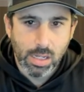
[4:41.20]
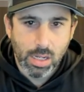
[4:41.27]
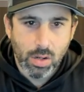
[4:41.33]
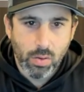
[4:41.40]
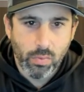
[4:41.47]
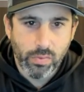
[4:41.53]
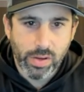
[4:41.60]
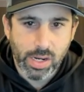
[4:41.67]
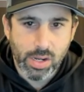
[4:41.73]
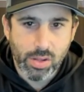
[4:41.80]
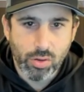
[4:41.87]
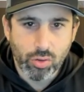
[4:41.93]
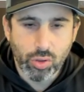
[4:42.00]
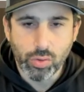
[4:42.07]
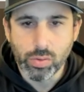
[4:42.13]
We've got another
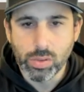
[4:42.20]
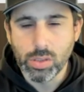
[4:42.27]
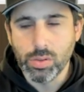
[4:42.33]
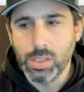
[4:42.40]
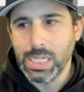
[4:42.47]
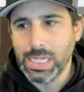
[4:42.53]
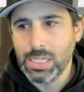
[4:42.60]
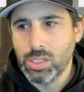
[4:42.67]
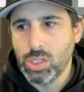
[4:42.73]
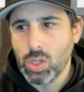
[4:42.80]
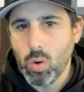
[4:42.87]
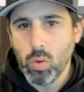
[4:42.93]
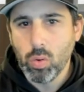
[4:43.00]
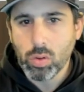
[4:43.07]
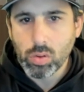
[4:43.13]
2. So 6
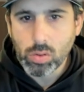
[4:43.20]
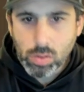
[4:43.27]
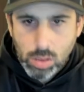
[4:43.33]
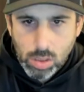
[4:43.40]
total